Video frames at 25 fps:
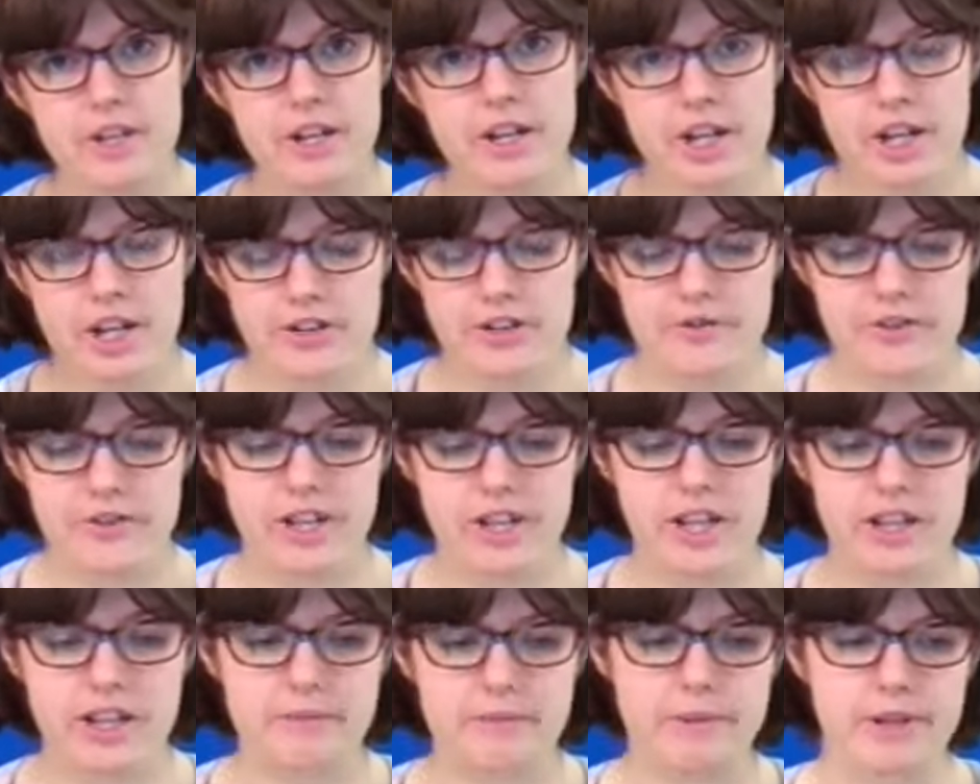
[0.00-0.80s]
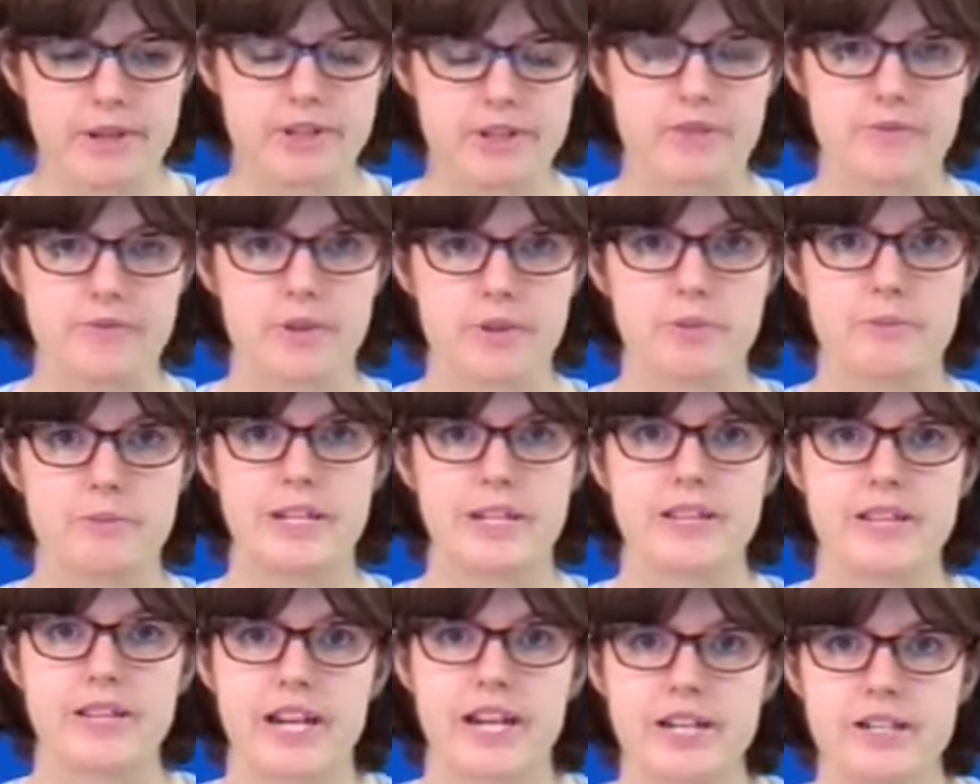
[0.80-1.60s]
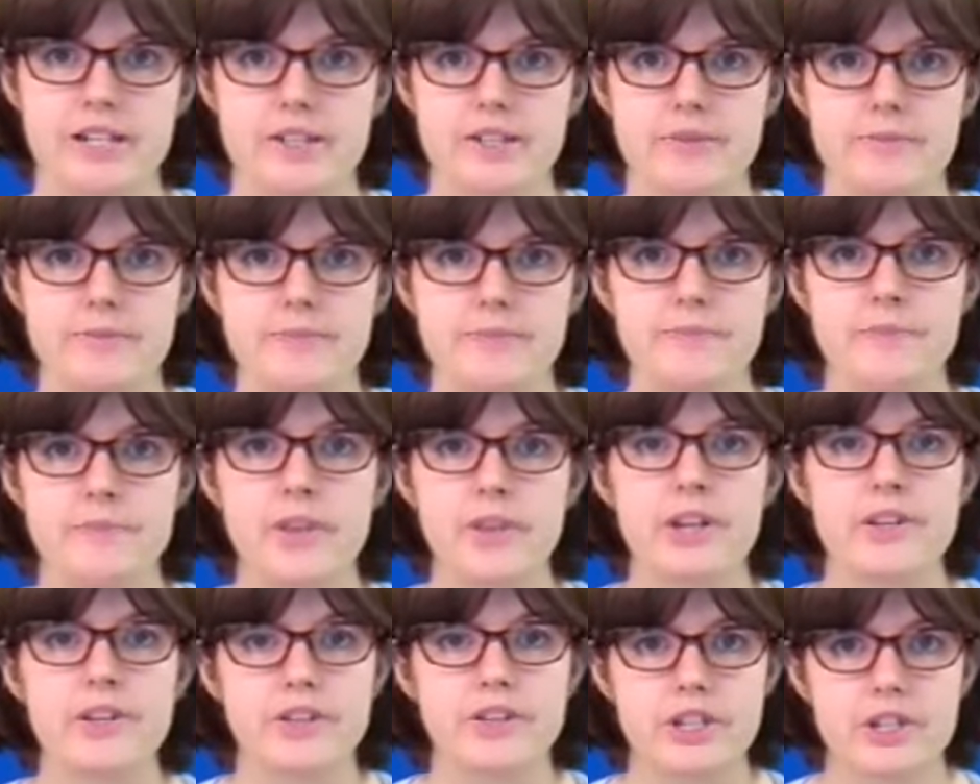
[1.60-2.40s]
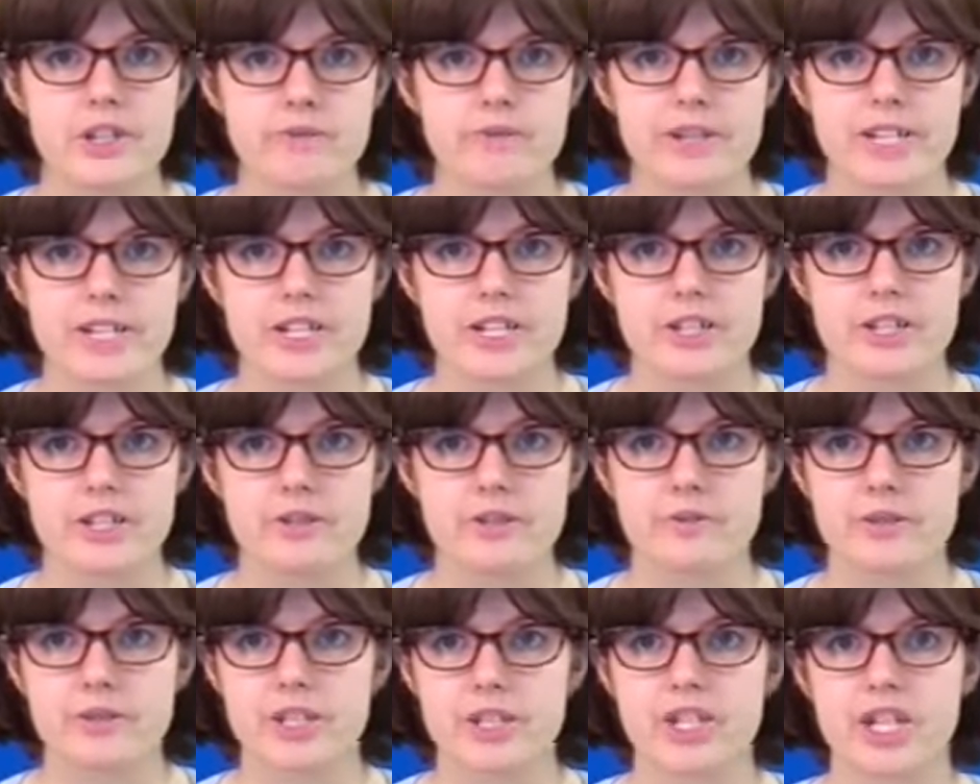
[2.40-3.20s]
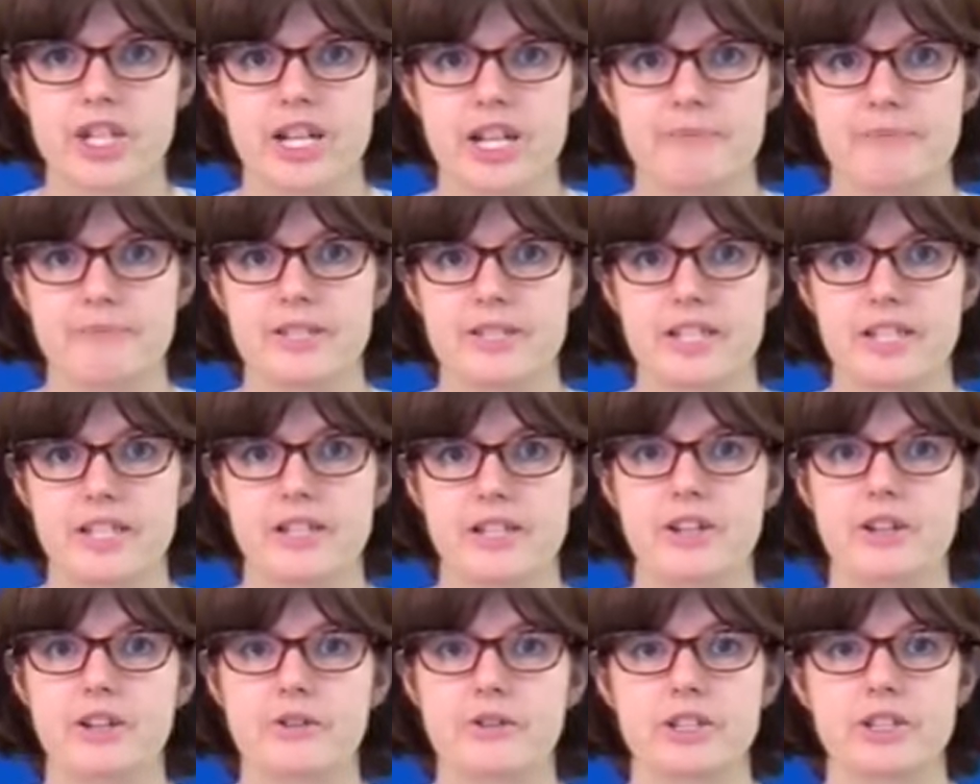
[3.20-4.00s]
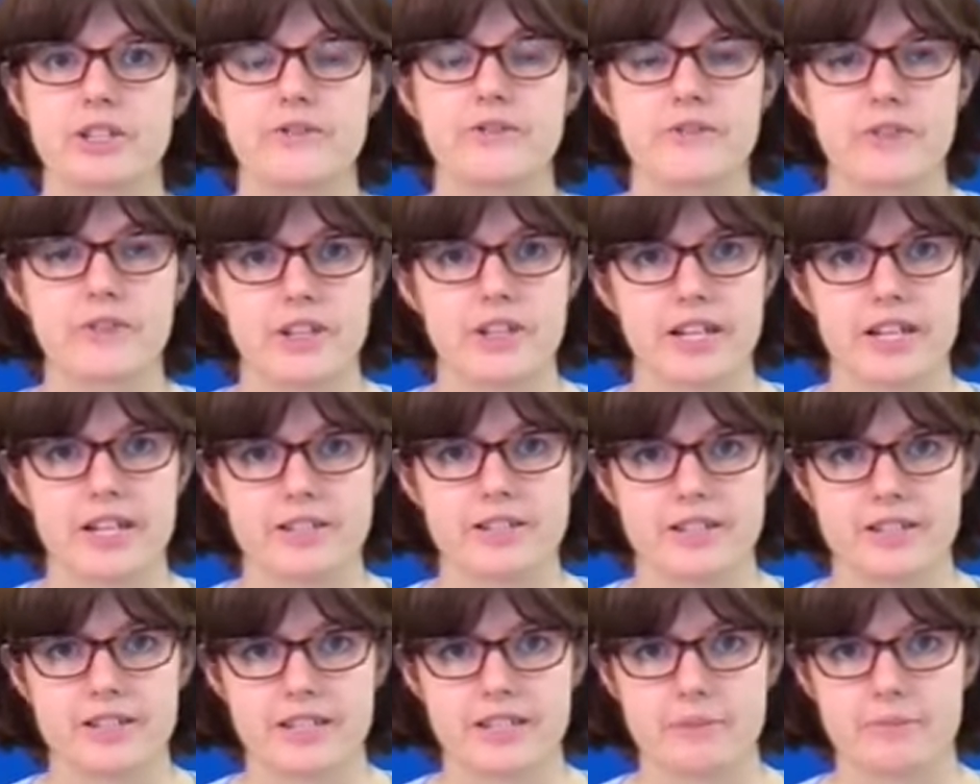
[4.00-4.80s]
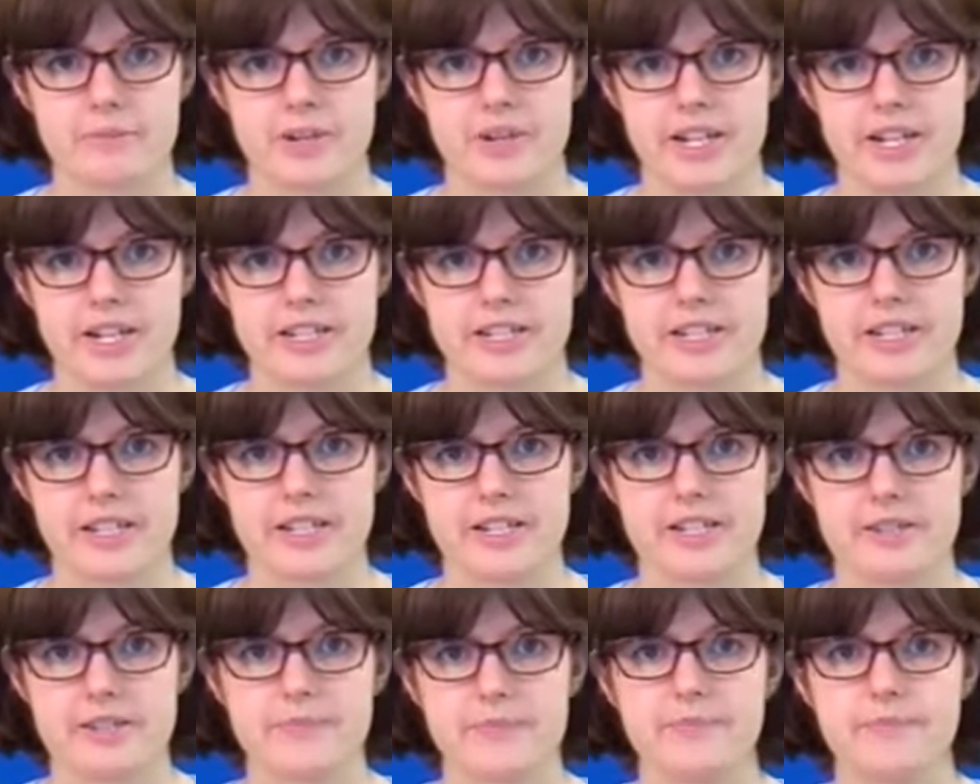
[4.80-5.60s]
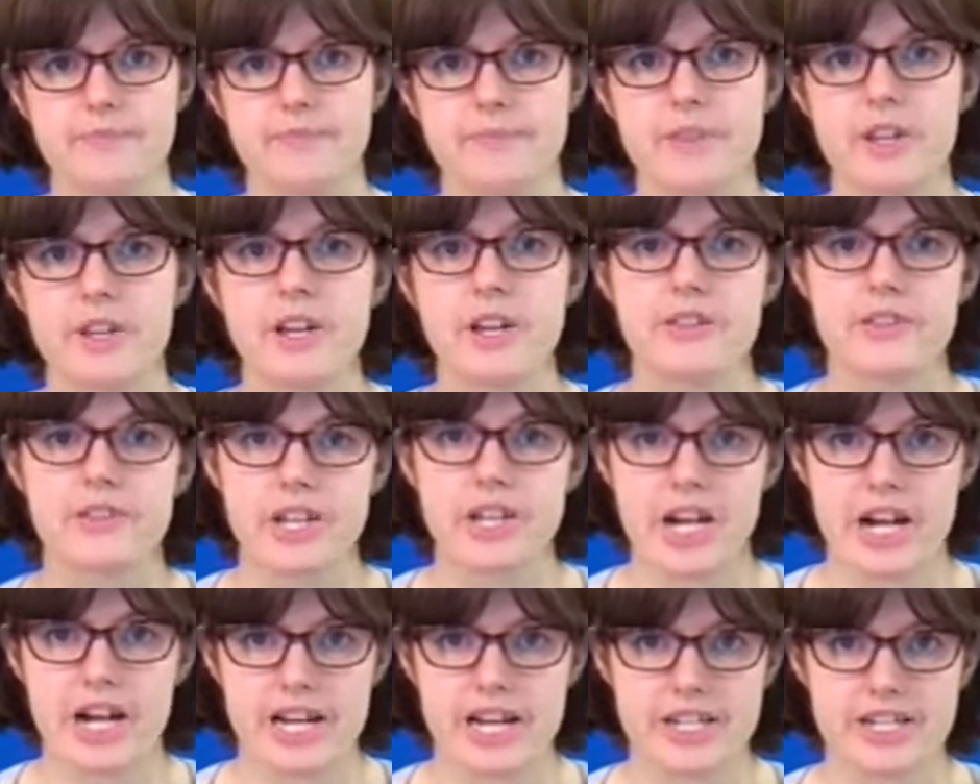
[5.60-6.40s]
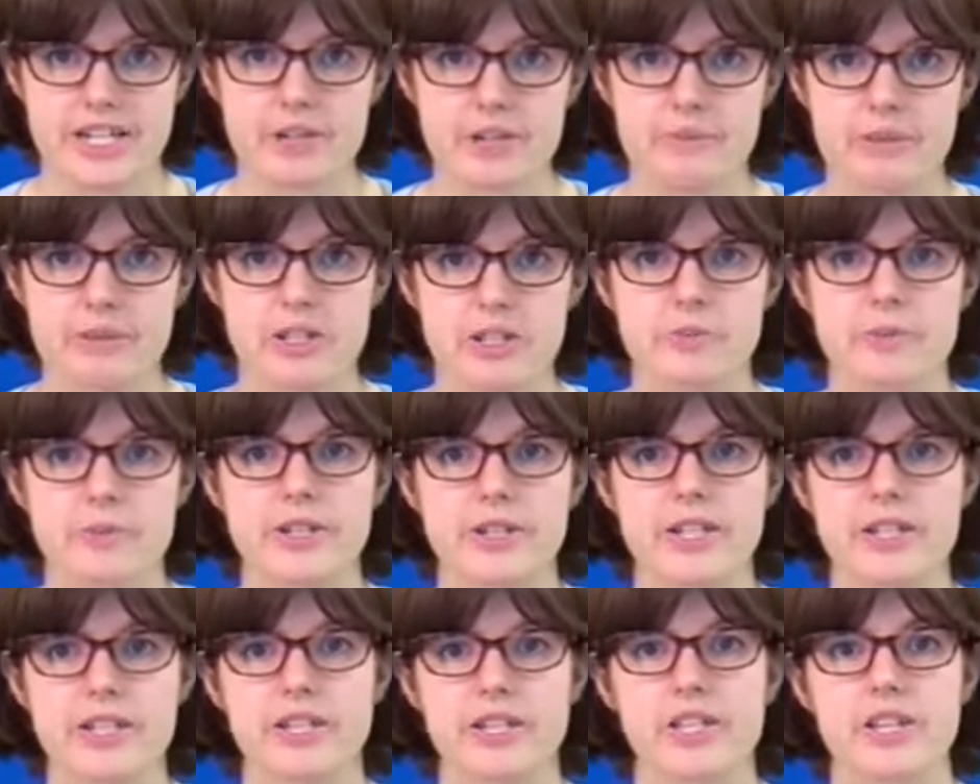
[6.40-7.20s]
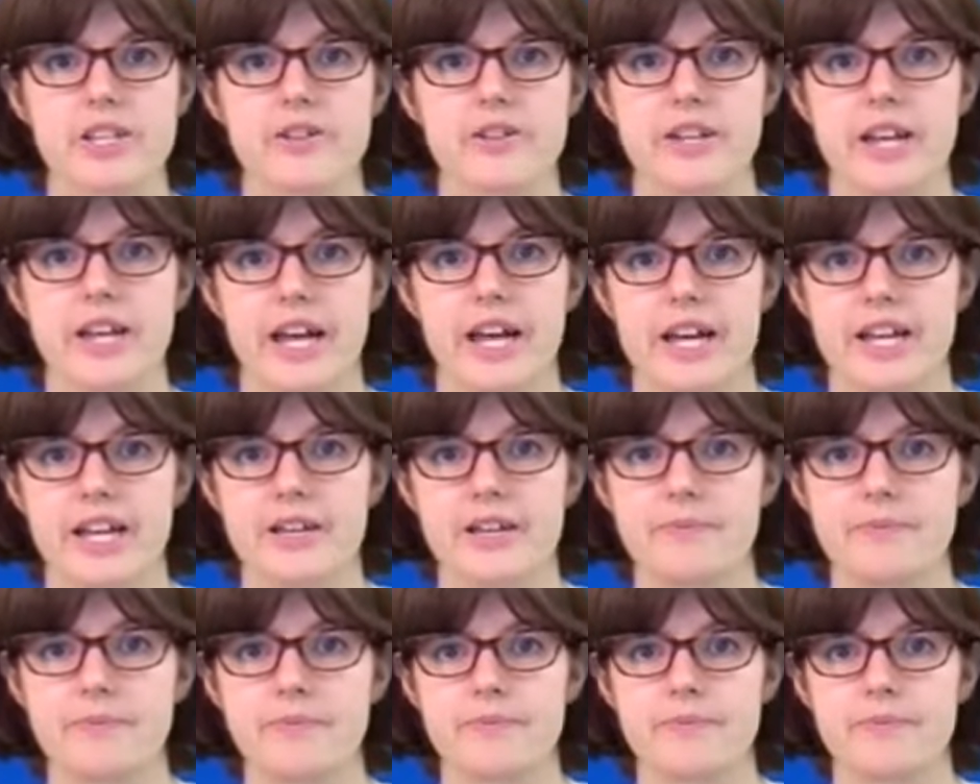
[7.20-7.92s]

Hopefully most of you will meet that. That you're registered with the GMC and holding a full licence to practice. That you're eligible to work in the UK.